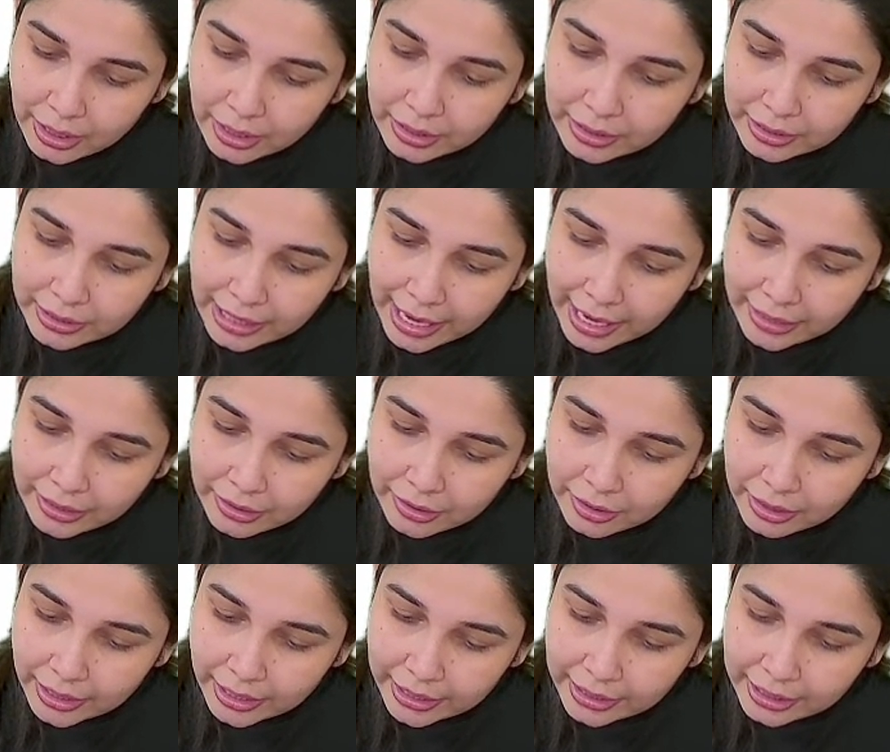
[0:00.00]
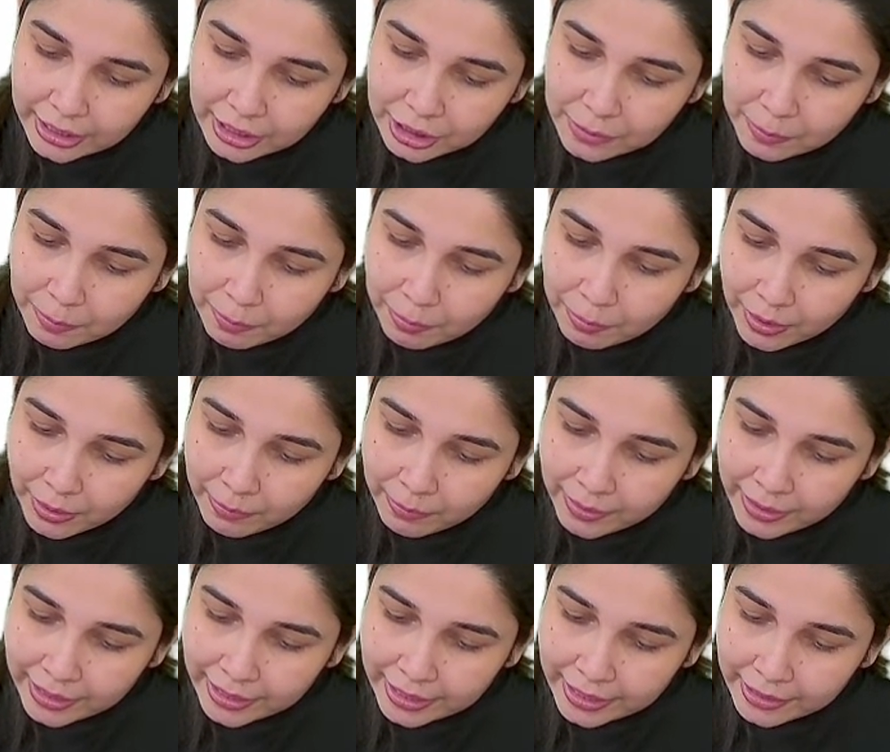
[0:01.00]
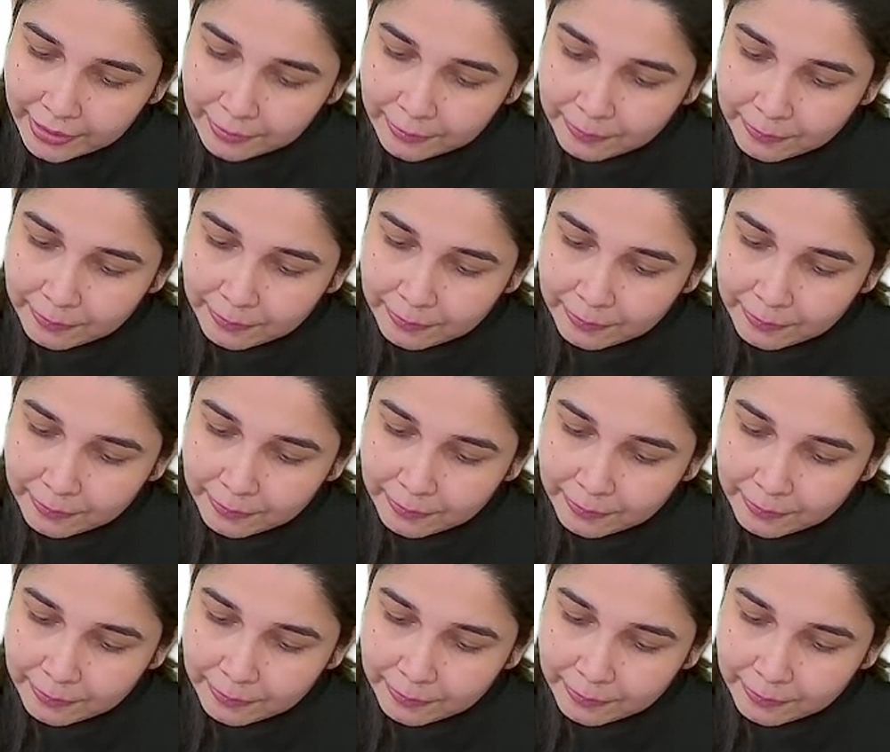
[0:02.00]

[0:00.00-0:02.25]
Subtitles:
that it is permanent